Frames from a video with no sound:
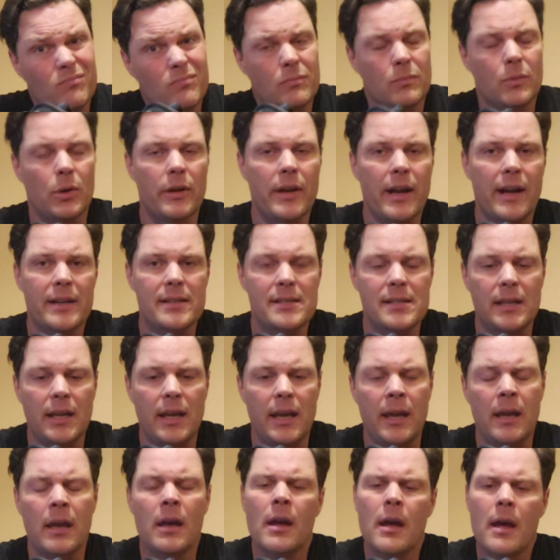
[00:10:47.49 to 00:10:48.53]
We'll kind of
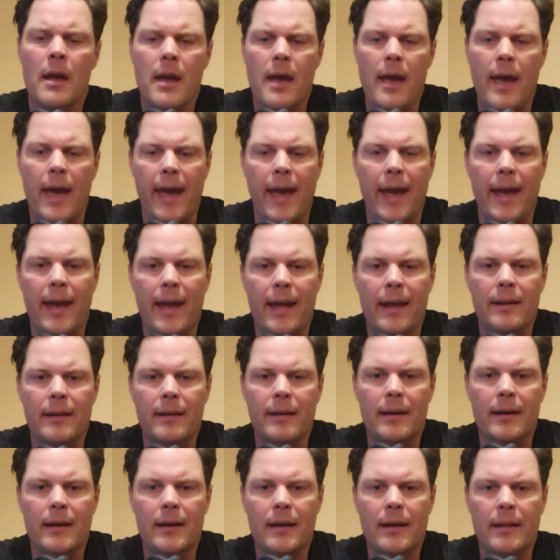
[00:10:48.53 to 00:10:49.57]
see. And
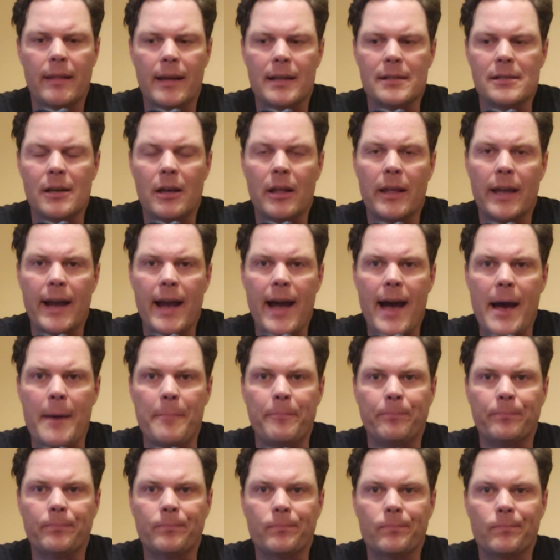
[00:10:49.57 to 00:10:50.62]
that's all I
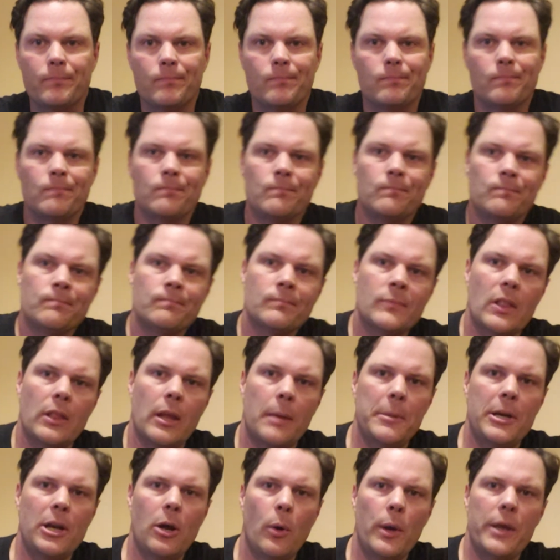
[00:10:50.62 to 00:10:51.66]
got.
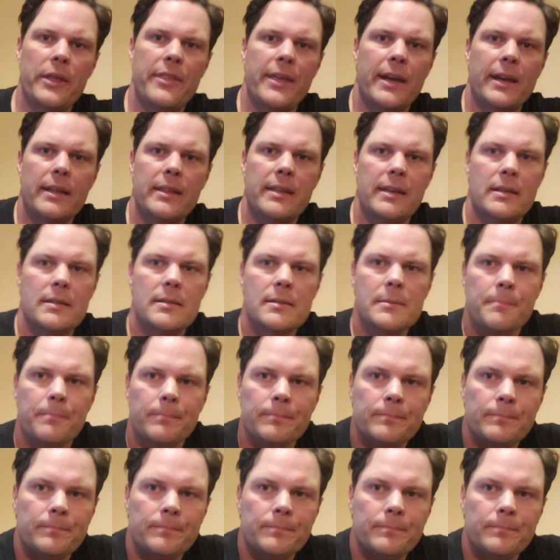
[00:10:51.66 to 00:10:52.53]
Let me know what you think of these.